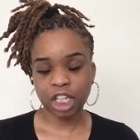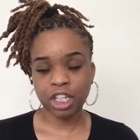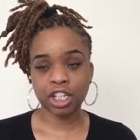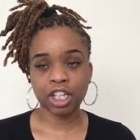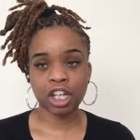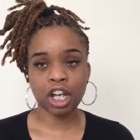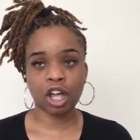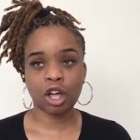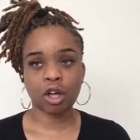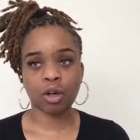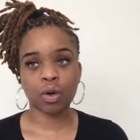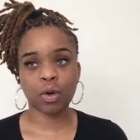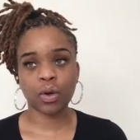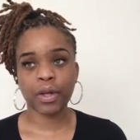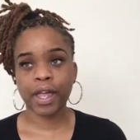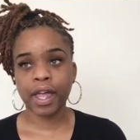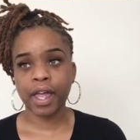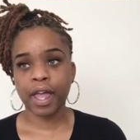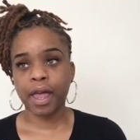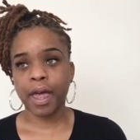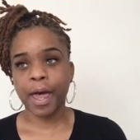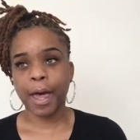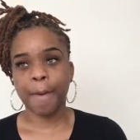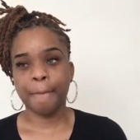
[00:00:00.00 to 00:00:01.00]
you know,
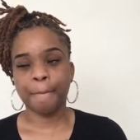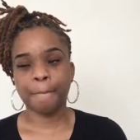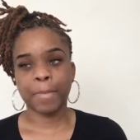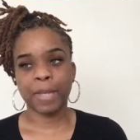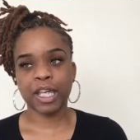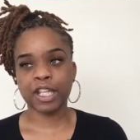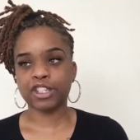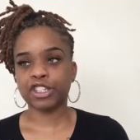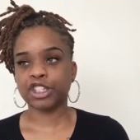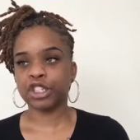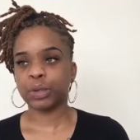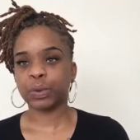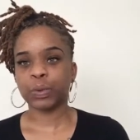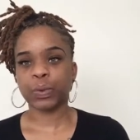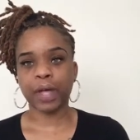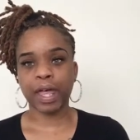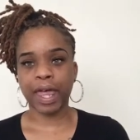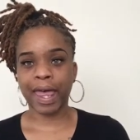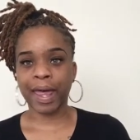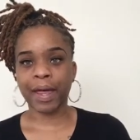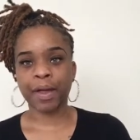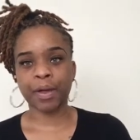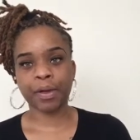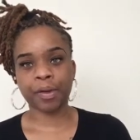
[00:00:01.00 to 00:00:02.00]
mental
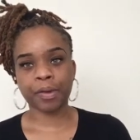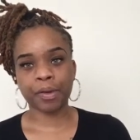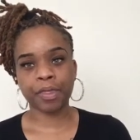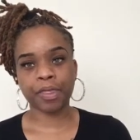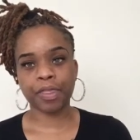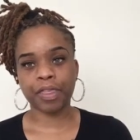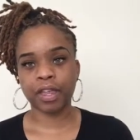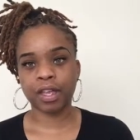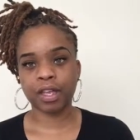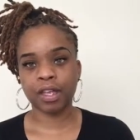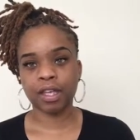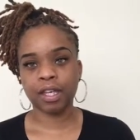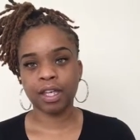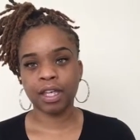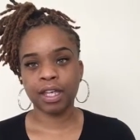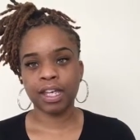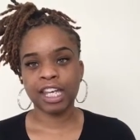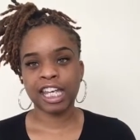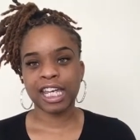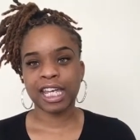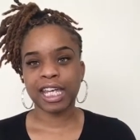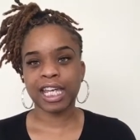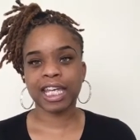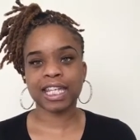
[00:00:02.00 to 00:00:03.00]
health
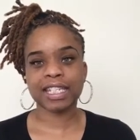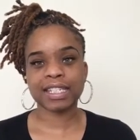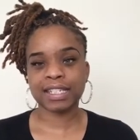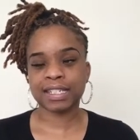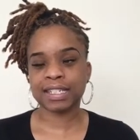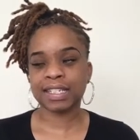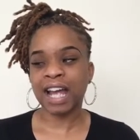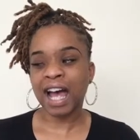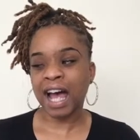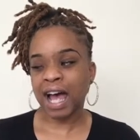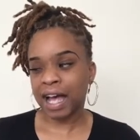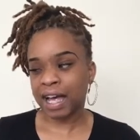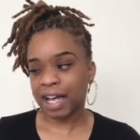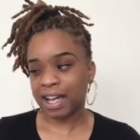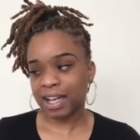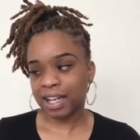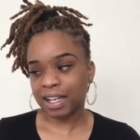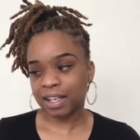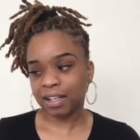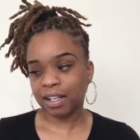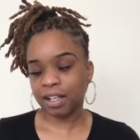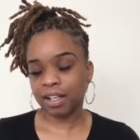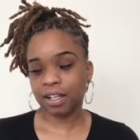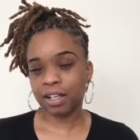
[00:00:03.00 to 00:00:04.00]
is not
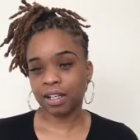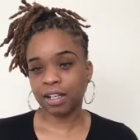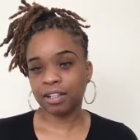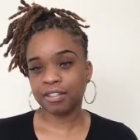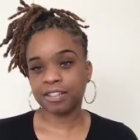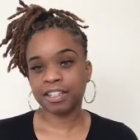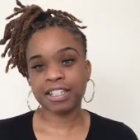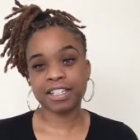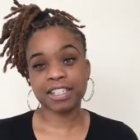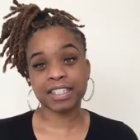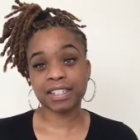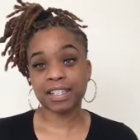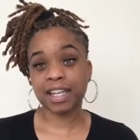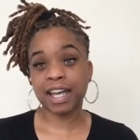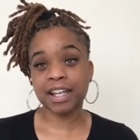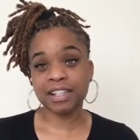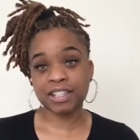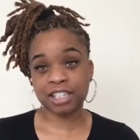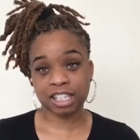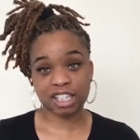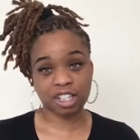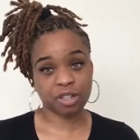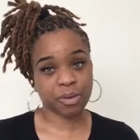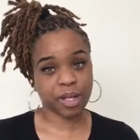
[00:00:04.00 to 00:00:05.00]

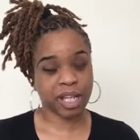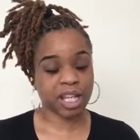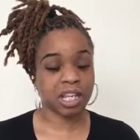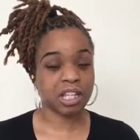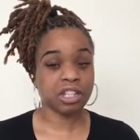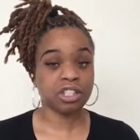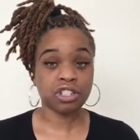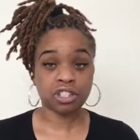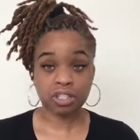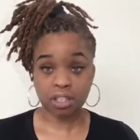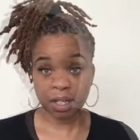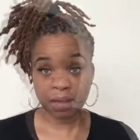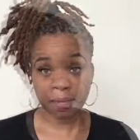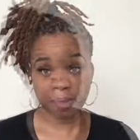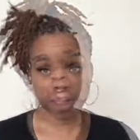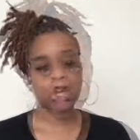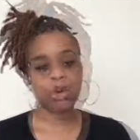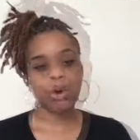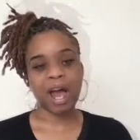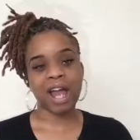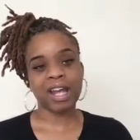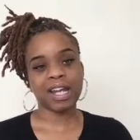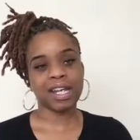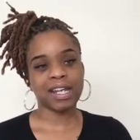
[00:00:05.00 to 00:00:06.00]
discussed the way it should. So
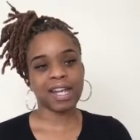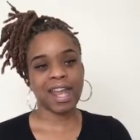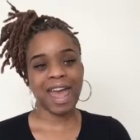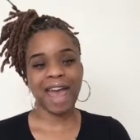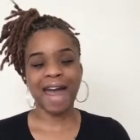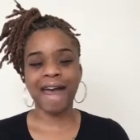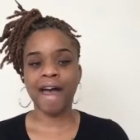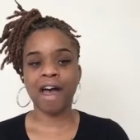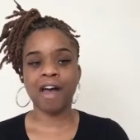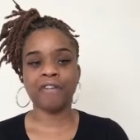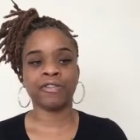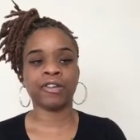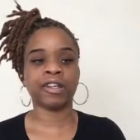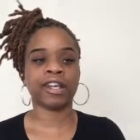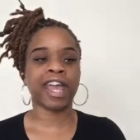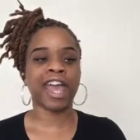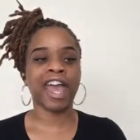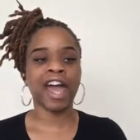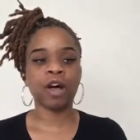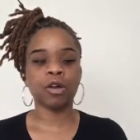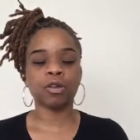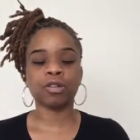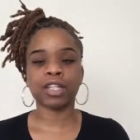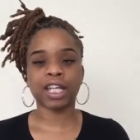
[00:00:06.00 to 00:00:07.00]
I didn't have an
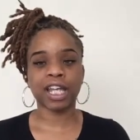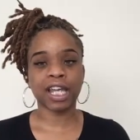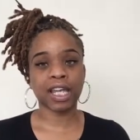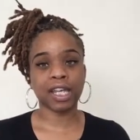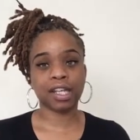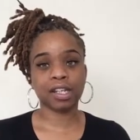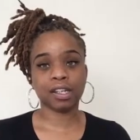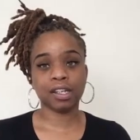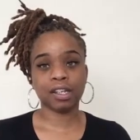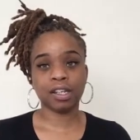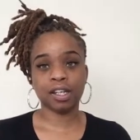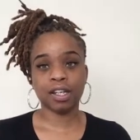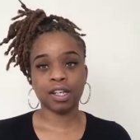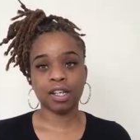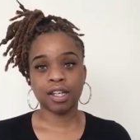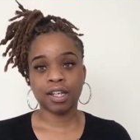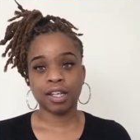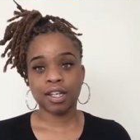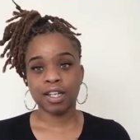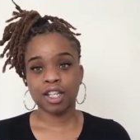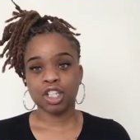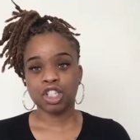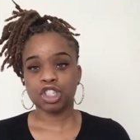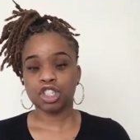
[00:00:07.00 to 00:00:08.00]
outlet
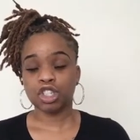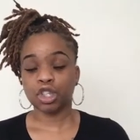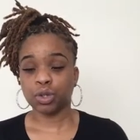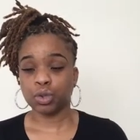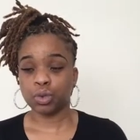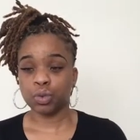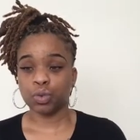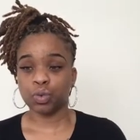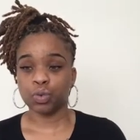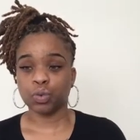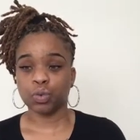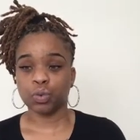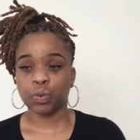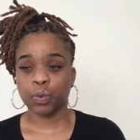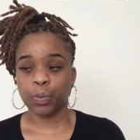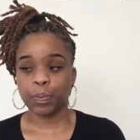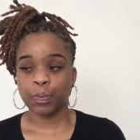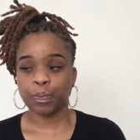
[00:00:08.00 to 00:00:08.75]
to